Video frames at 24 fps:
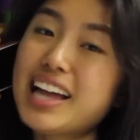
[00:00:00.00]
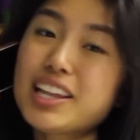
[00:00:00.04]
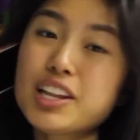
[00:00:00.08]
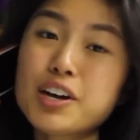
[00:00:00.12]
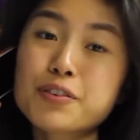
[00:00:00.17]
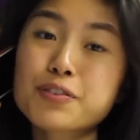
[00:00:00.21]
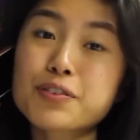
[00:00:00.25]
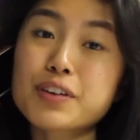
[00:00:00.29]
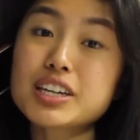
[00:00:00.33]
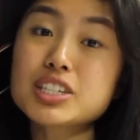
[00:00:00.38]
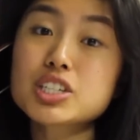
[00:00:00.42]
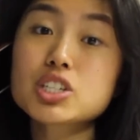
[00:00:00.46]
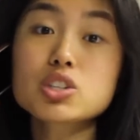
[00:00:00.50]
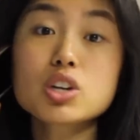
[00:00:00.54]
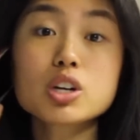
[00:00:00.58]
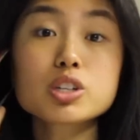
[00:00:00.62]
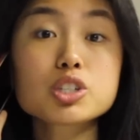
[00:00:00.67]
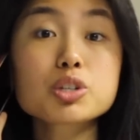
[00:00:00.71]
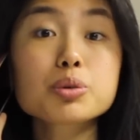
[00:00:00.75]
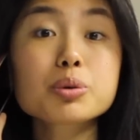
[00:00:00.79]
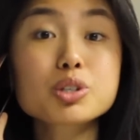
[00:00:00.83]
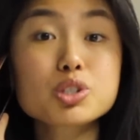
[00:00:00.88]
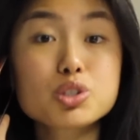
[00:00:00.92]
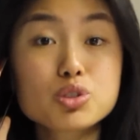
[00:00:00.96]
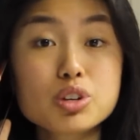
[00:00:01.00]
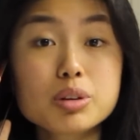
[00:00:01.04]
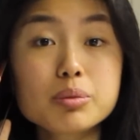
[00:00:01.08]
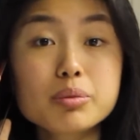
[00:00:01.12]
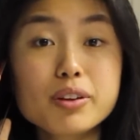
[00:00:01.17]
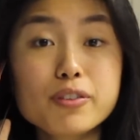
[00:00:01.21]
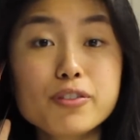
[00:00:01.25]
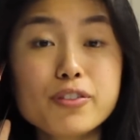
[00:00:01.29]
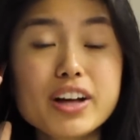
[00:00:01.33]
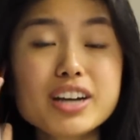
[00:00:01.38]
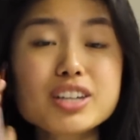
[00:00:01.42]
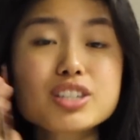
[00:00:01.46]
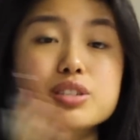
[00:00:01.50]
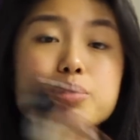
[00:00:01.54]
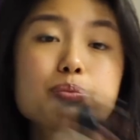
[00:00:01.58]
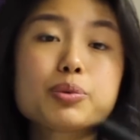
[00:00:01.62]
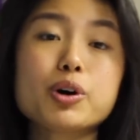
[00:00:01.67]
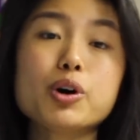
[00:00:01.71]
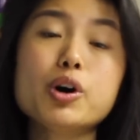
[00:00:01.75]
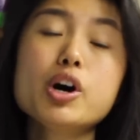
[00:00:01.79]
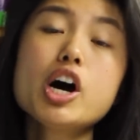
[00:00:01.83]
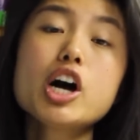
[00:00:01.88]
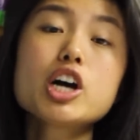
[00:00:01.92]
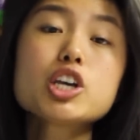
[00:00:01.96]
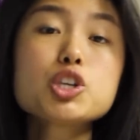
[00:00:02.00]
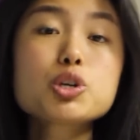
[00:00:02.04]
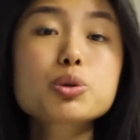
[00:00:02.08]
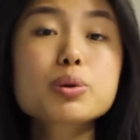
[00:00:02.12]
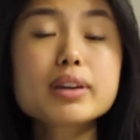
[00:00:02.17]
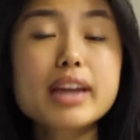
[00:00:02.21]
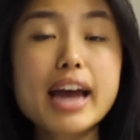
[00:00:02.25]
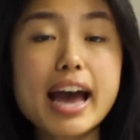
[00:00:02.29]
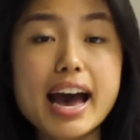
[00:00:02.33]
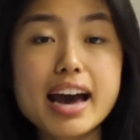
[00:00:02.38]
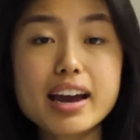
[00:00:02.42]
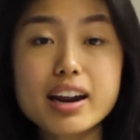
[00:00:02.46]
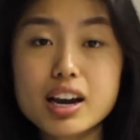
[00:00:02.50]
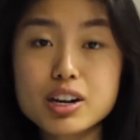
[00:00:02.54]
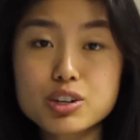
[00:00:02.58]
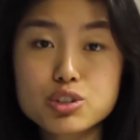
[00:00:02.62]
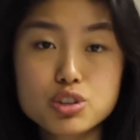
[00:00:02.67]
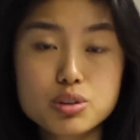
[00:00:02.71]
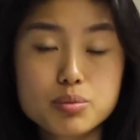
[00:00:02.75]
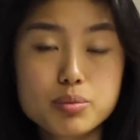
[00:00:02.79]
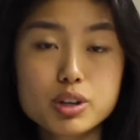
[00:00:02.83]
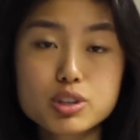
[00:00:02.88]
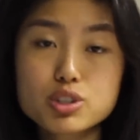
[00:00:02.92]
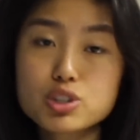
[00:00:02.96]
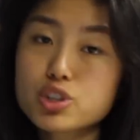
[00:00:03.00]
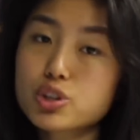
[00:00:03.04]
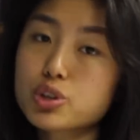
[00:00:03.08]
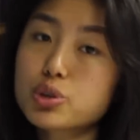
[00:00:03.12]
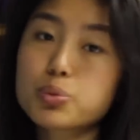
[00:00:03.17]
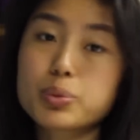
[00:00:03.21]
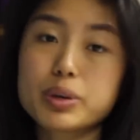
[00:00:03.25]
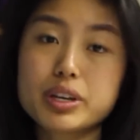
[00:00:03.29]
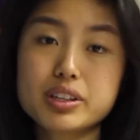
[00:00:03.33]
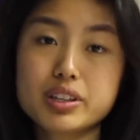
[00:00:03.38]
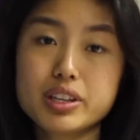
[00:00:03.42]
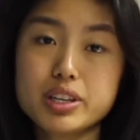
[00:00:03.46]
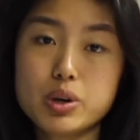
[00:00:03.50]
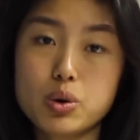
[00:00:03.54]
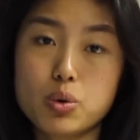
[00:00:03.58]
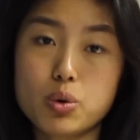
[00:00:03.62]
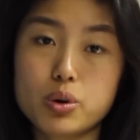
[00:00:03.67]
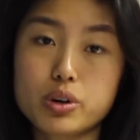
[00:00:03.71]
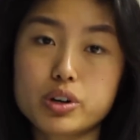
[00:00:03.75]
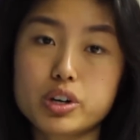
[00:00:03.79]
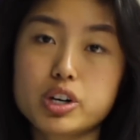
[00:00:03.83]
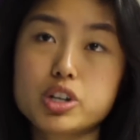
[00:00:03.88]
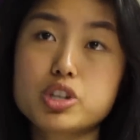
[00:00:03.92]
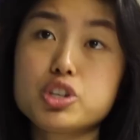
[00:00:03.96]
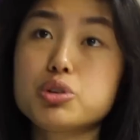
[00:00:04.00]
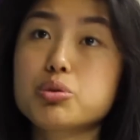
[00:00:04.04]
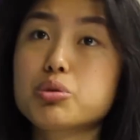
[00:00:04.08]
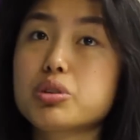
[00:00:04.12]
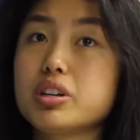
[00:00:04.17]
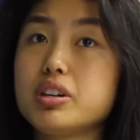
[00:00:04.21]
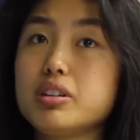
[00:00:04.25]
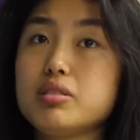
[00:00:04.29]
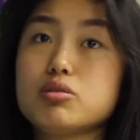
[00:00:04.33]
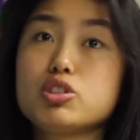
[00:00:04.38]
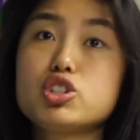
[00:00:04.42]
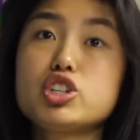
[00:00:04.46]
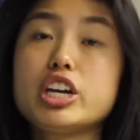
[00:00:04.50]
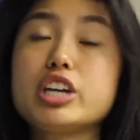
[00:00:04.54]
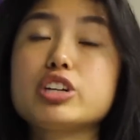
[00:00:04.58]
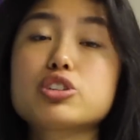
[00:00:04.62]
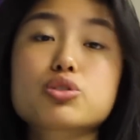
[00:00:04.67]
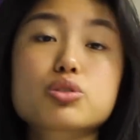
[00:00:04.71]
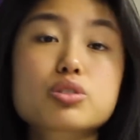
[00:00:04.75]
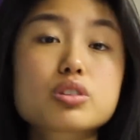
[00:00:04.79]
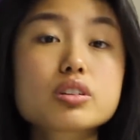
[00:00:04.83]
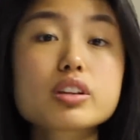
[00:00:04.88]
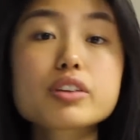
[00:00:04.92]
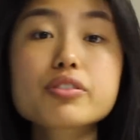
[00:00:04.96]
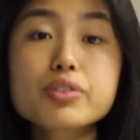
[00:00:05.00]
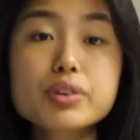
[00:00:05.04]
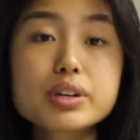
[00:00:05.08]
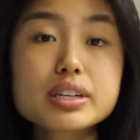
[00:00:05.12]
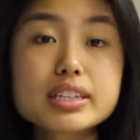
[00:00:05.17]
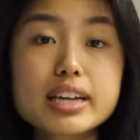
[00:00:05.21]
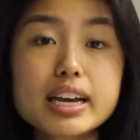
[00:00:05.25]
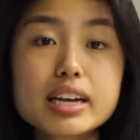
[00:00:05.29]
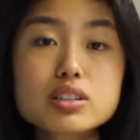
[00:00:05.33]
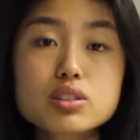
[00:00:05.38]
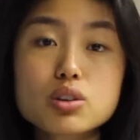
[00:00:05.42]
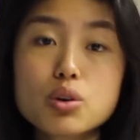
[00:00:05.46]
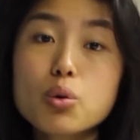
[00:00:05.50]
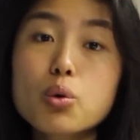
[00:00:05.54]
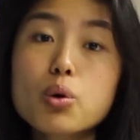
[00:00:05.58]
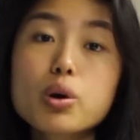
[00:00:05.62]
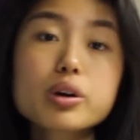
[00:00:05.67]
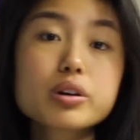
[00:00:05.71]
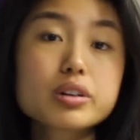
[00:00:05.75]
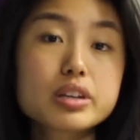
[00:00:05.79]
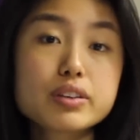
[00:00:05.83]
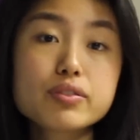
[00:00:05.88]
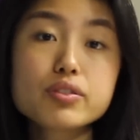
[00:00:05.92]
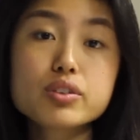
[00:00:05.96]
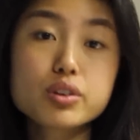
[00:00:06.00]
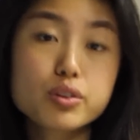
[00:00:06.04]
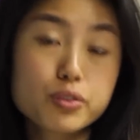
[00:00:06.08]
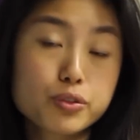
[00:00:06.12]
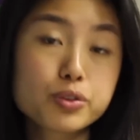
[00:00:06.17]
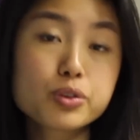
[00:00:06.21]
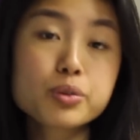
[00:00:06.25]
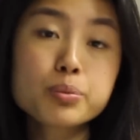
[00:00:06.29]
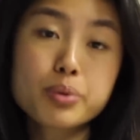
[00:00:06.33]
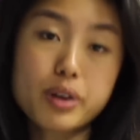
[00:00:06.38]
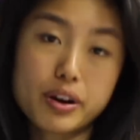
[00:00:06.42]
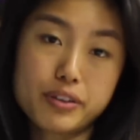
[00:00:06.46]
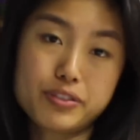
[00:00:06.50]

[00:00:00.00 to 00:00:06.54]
HelloFresh is also extremely flexible. You can add extra meals to your weekly order, you can change your delivery days, or even your food